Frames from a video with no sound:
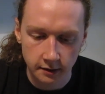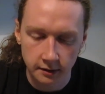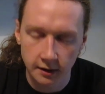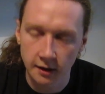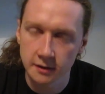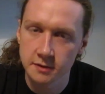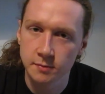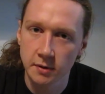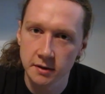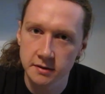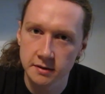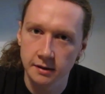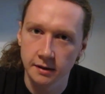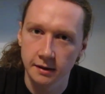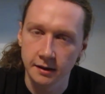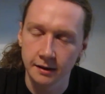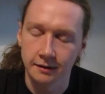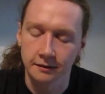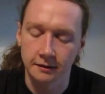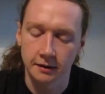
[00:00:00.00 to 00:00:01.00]
that's
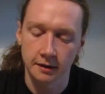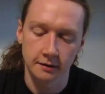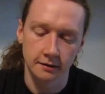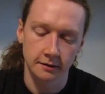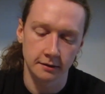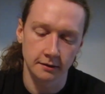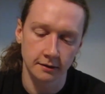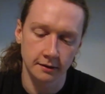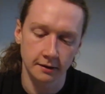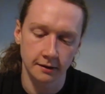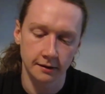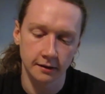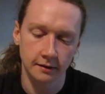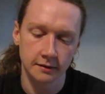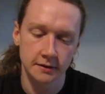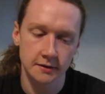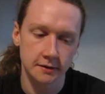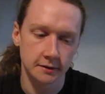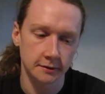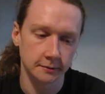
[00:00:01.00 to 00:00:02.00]
basically it. And
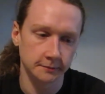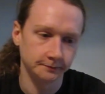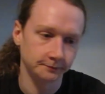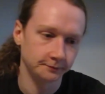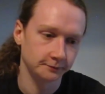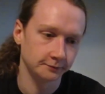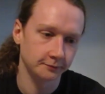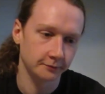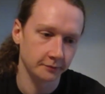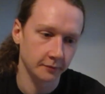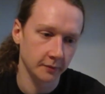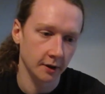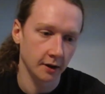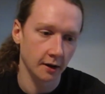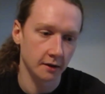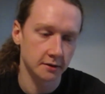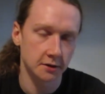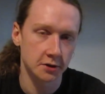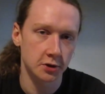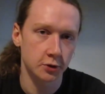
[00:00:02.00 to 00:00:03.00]
it's
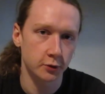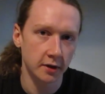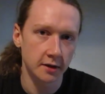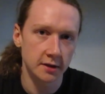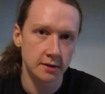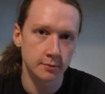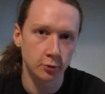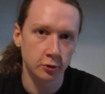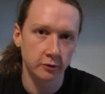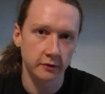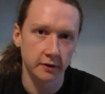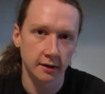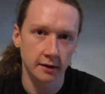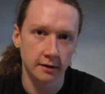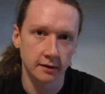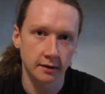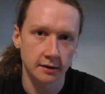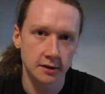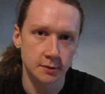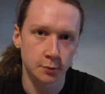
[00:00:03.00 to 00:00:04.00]
a strange movie.
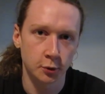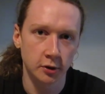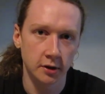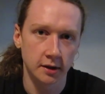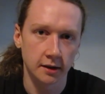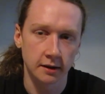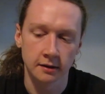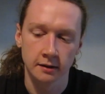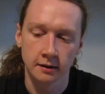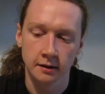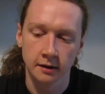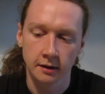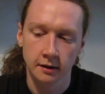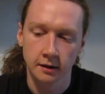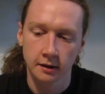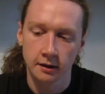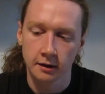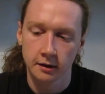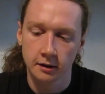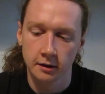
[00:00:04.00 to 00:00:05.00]
It's pretty
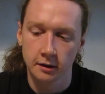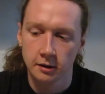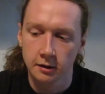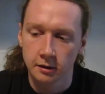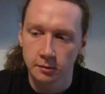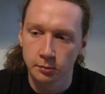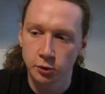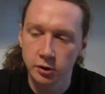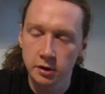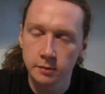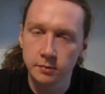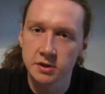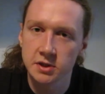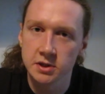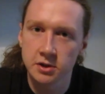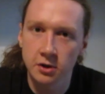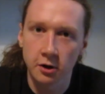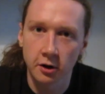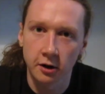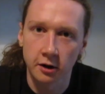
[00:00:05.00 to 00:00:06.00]

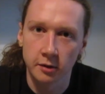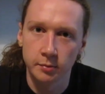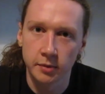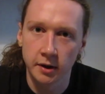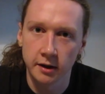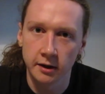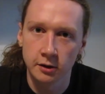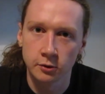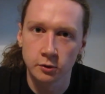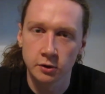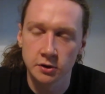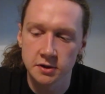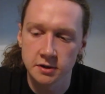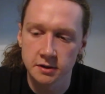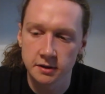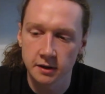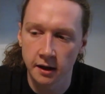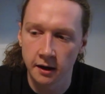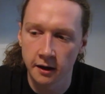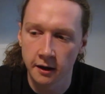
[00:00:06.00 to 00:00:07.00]
bizarre, but it
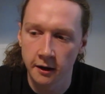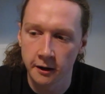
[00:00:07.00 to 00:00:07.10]
was